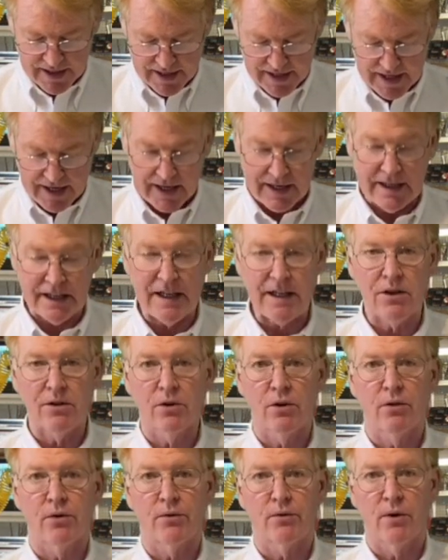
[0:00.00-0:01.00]
and
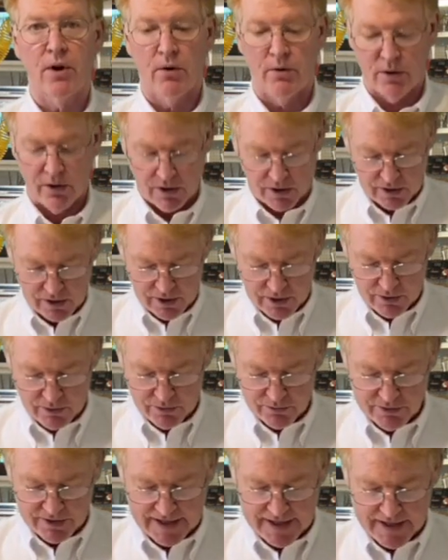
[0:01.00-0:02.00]
either thrown or
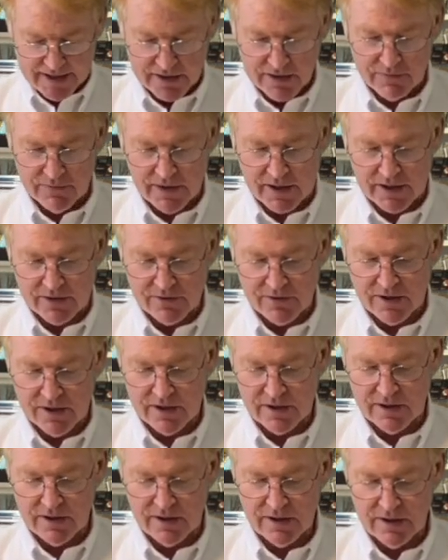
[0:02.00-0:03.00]
close activates
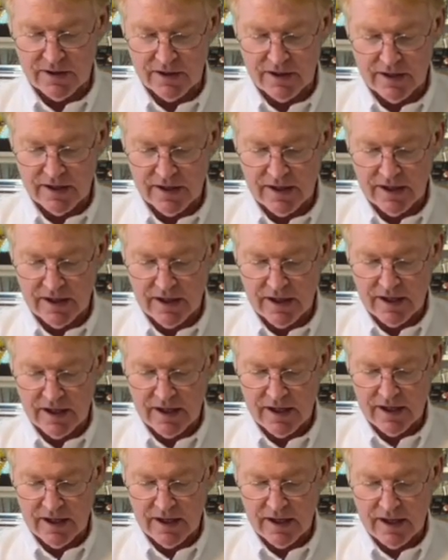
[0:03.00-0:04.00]
it.
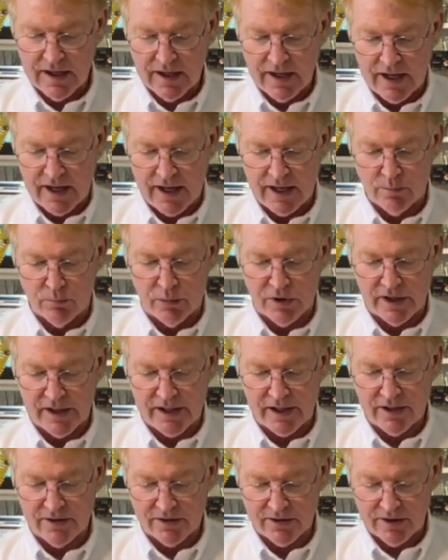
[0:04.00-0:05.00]
It
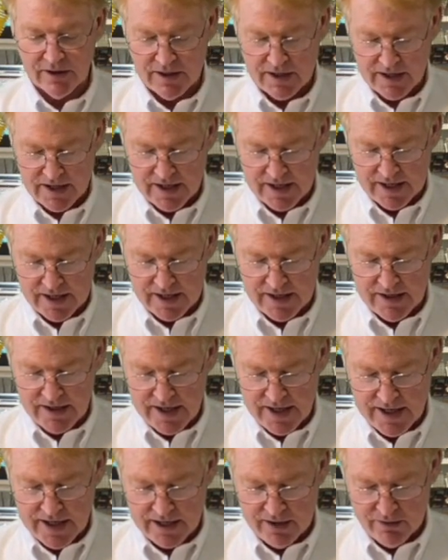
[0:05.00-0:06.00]
blinks, and
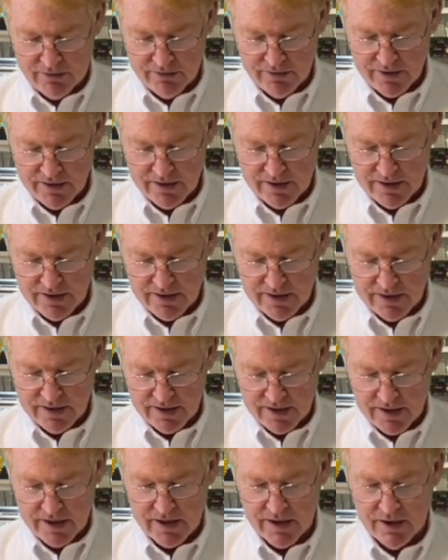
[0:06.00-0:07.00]
now
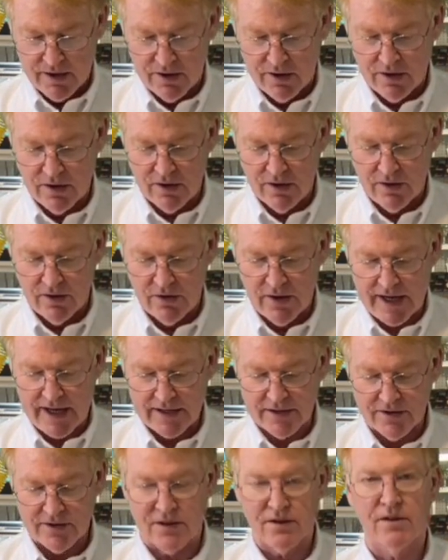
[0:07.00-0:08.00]

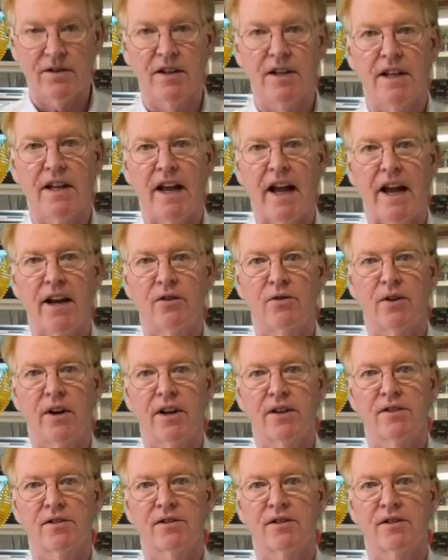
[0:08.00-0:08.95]
that's the address